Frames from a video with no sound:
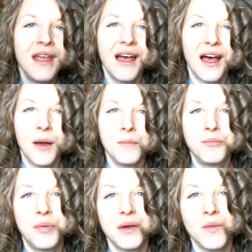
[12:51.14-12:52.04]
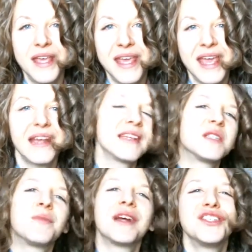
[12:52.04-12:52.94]
Um, but we can't
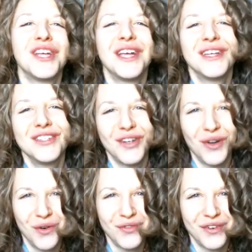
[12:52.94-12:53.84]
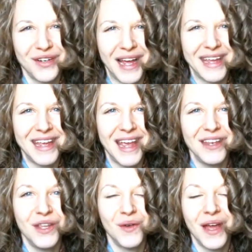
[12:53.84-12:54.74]
expect change overnight.
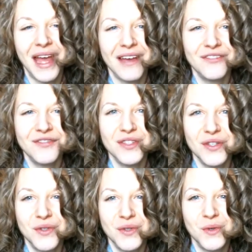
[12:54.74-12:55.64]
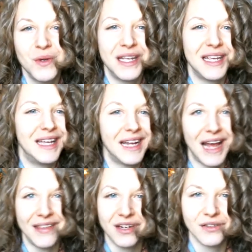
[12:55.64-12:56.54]
And you have to get
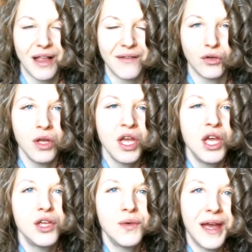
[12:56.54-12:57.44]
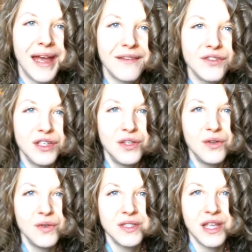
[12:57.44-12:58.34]
on their level. You have to
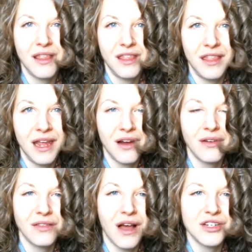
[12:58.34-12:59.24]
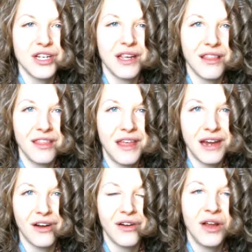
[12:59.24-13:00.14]
use their logic,
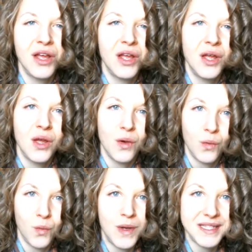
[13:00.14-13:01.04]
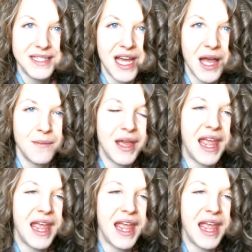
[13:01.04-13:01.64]
their wisdom.